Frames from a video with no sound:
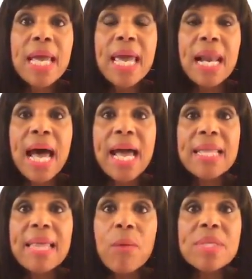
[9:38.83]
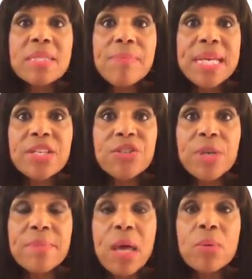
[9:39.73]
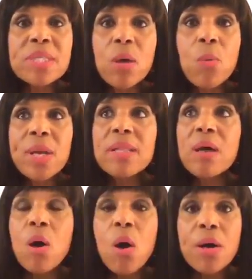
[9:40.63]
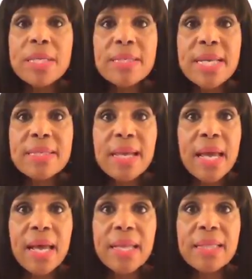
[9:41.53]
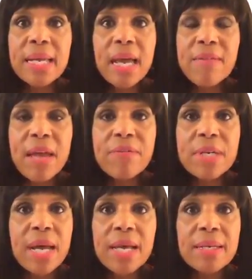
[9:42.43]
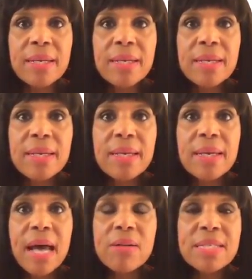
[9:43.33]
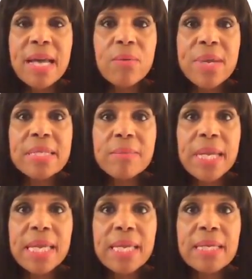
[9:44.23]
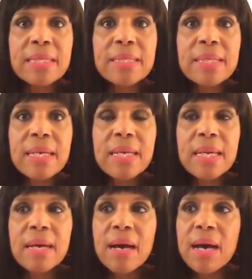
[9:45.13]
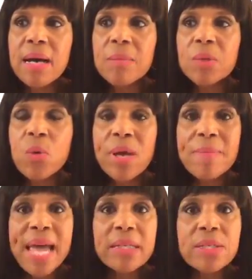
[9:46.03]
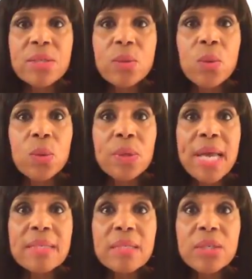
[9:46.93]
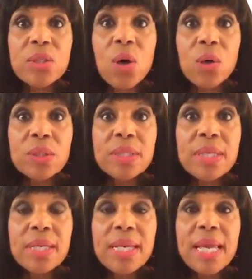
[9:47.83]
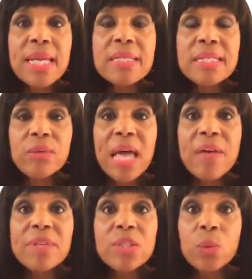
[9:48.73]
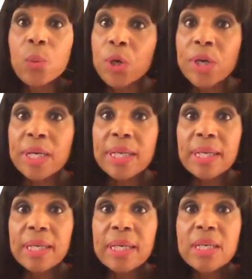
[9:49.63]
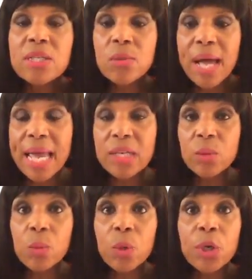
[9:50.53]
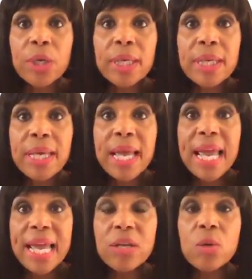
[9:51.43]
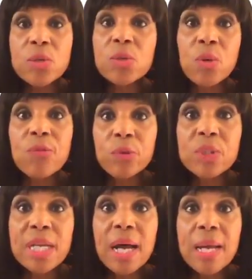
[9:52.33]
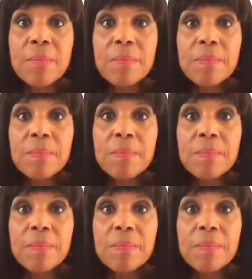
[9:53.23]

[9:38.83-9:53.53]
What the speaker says: And that was the biggest dream. That was one of the hardest things I think I've ever done outside of raising my kids. Going back to school as an adult and still having to work. So I had to work and go to school full time.